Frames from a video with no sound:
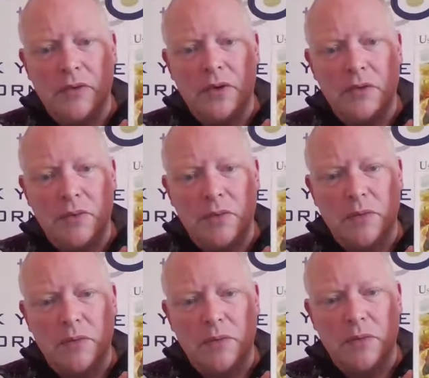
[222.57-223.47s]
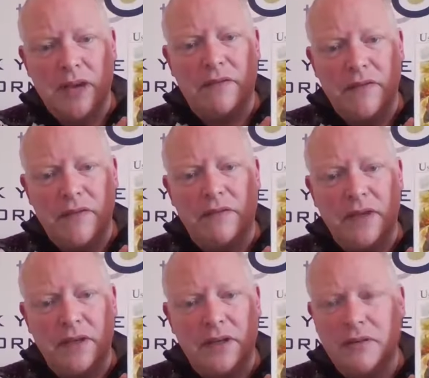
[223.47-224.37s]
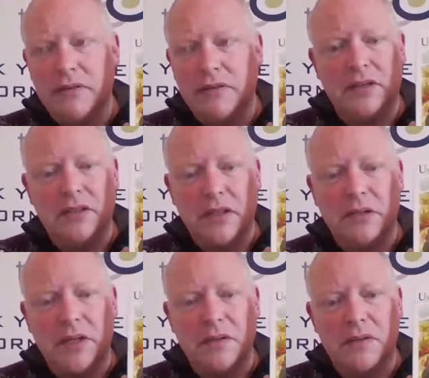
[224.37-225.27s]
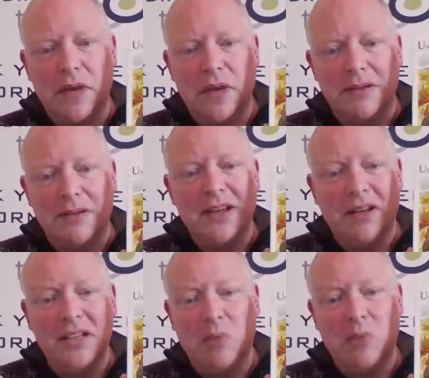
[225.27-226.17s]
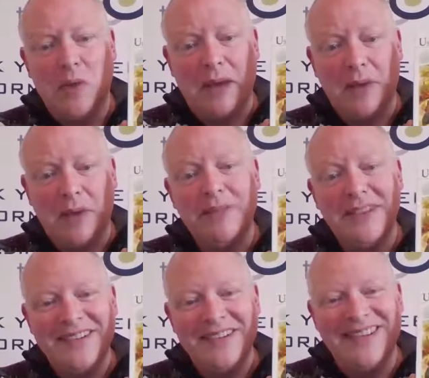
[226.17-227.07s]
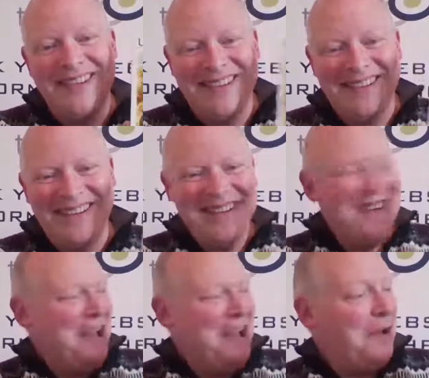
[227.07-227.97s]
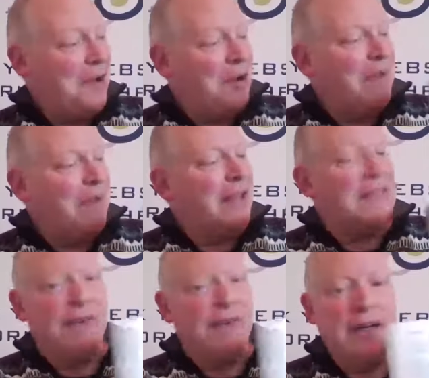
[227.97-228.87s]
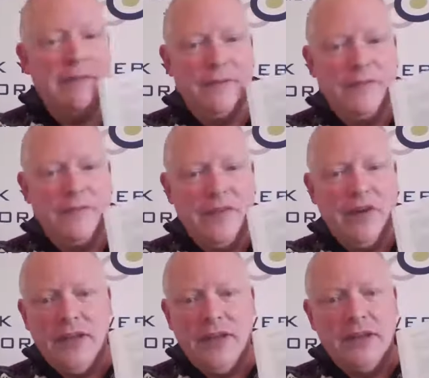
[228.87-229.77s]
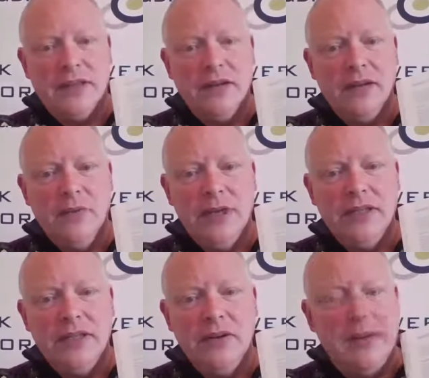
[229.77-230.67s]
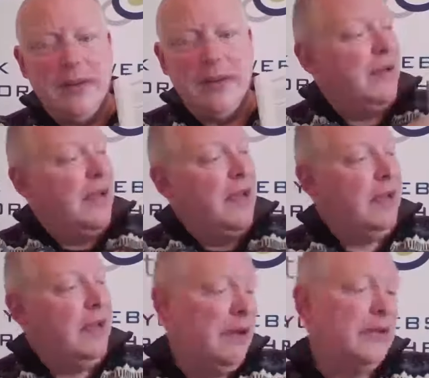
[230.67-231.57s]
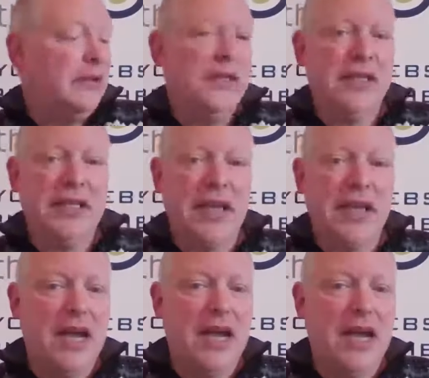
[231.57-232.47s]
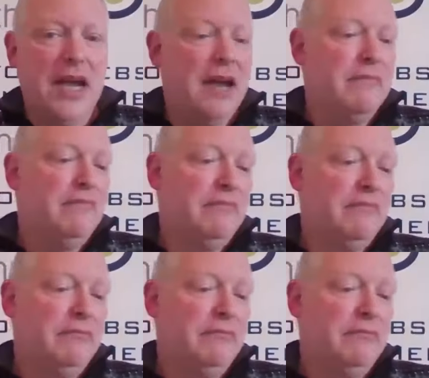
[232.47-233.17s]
which cost me about 50, 60 quid as well. I actually bought that one. And I got about this far. I don't understand a word he's on about, because this is a